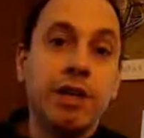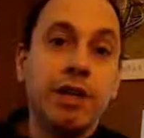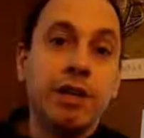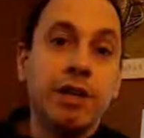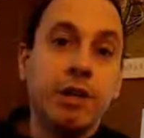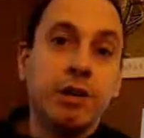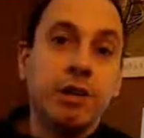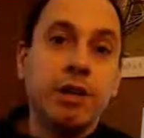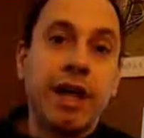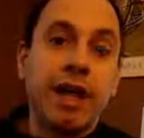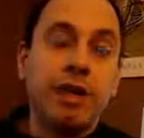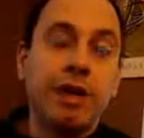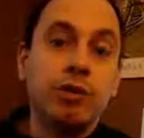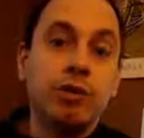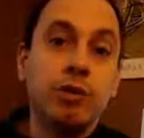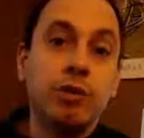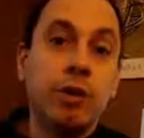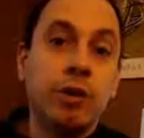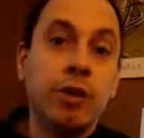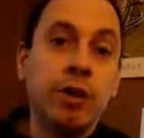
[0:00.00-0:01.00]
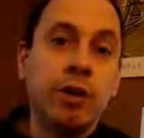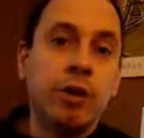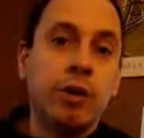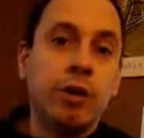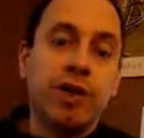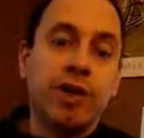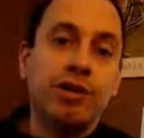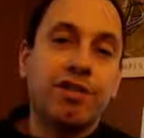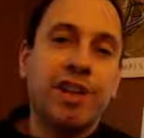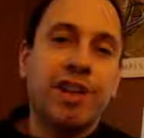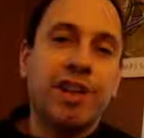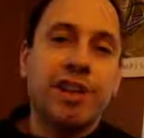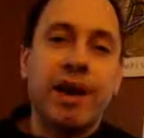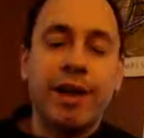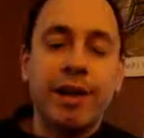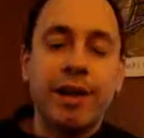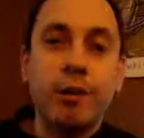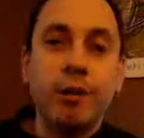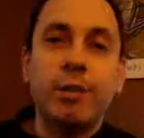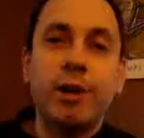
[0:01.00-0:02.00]
You don't have to, understand
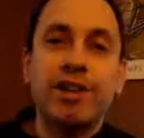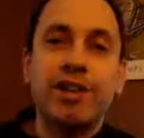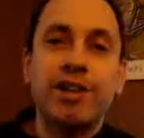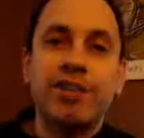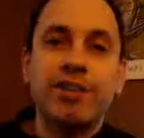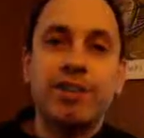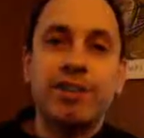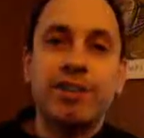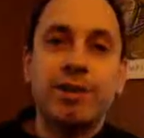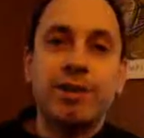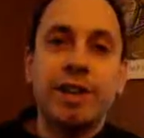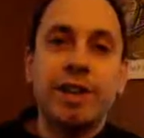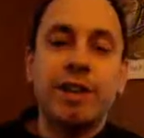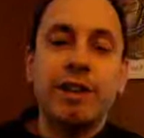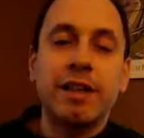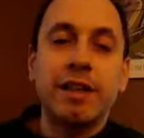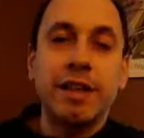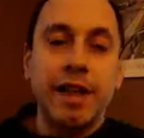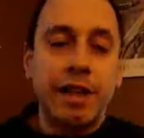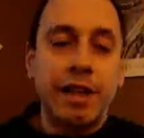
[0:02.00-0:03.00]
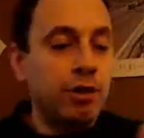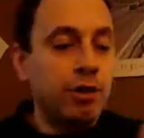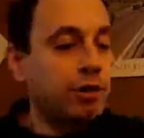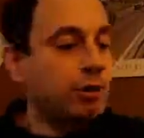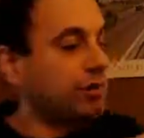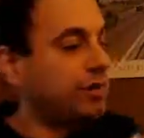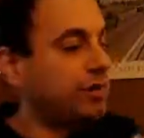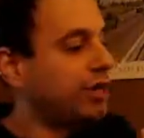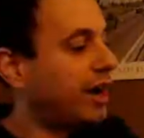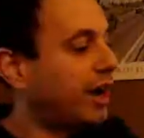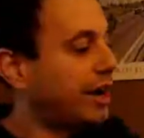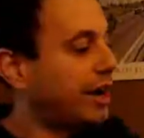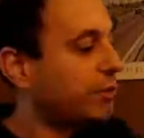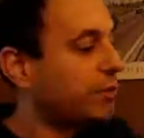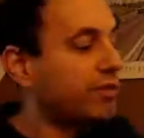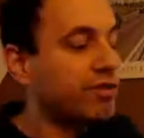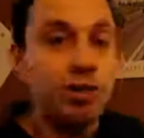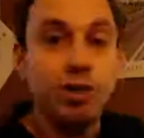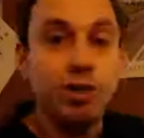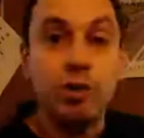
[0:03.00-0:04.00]
I/O registers or anything like that. You can do
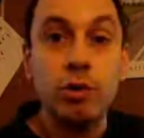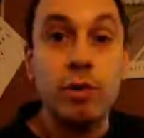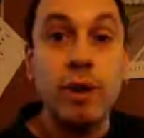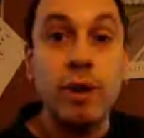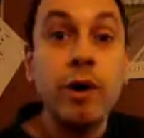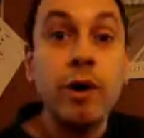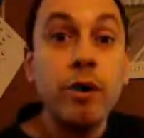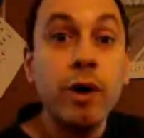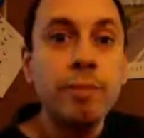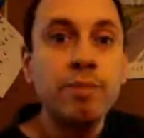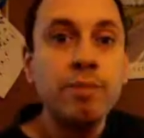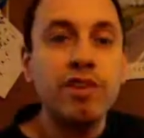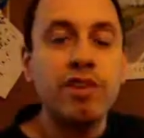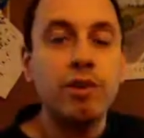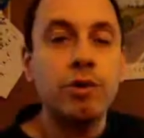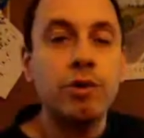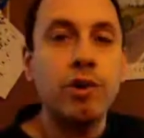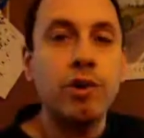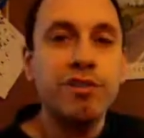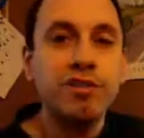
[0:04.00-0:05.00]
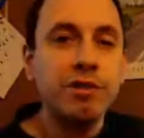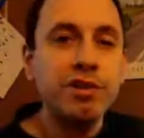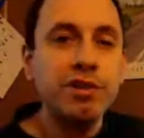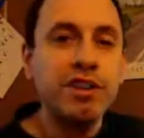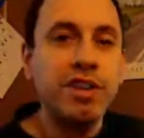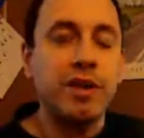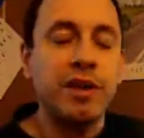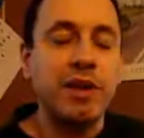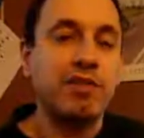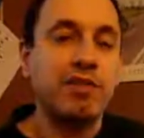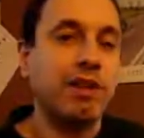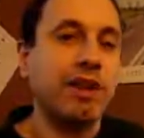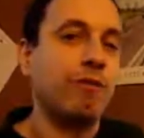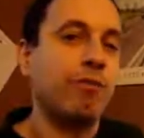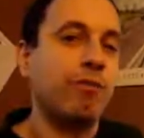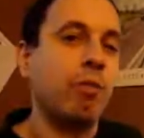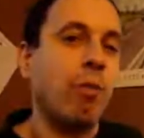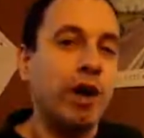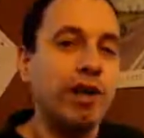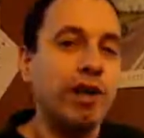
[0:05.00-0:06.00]
timers, you can do interrupts, you can do all sorts of things. You can
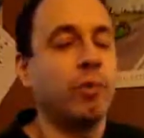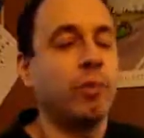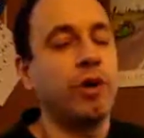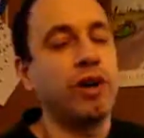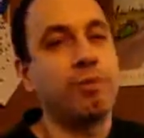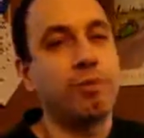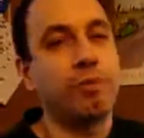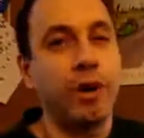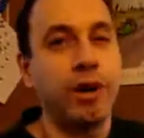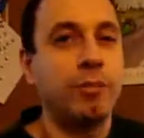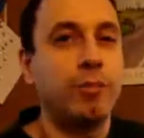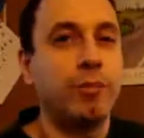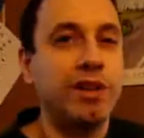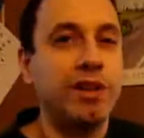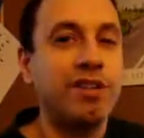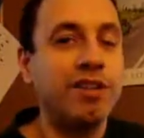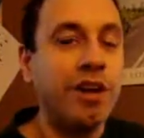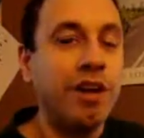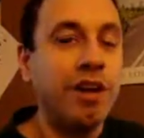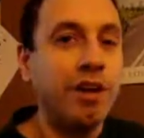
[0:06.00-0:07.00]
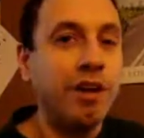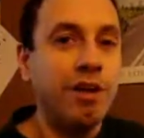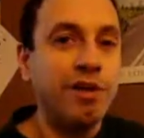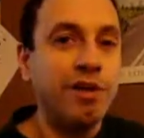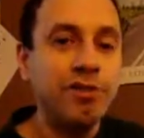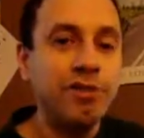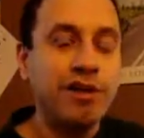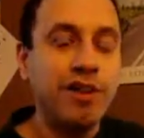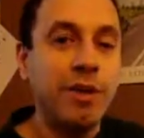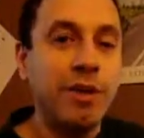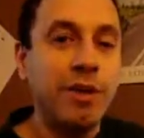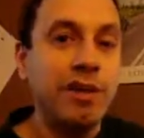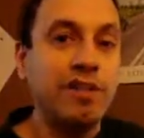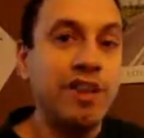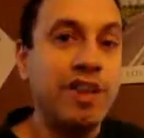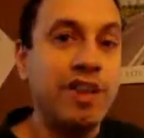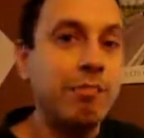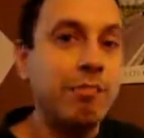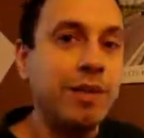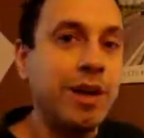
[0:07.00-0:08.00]
have watch points, break points, all sorts of
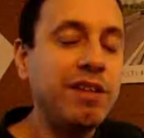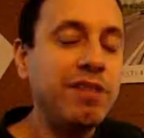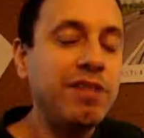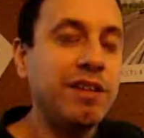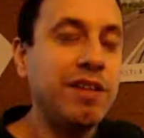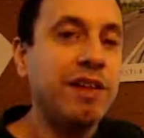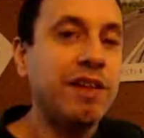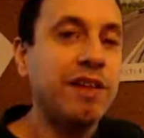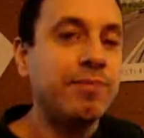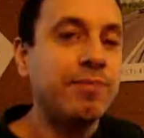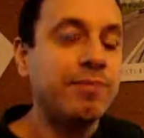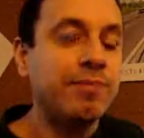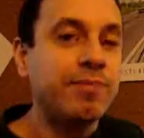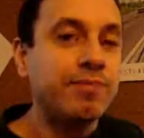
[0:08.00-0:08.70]
things in BASIC.